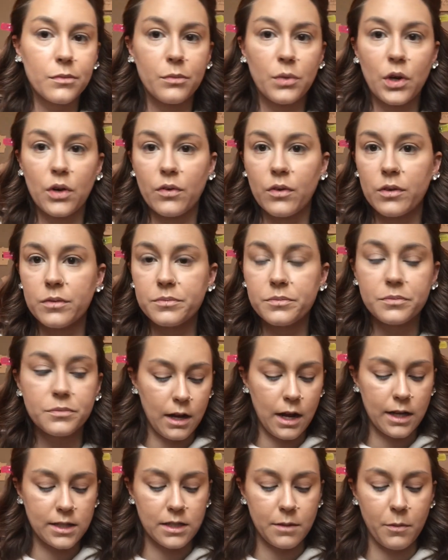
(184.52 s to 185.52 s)
Beautiful.
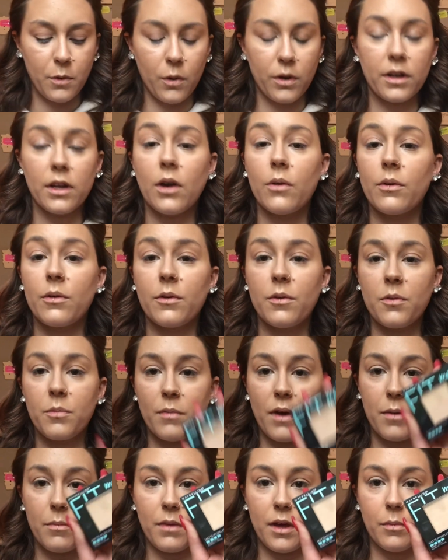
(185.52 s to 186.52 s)
Next I'm going to go in with
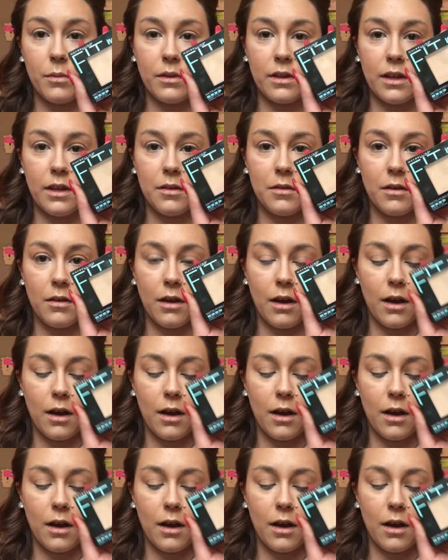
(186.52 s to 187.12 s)
my Maybelline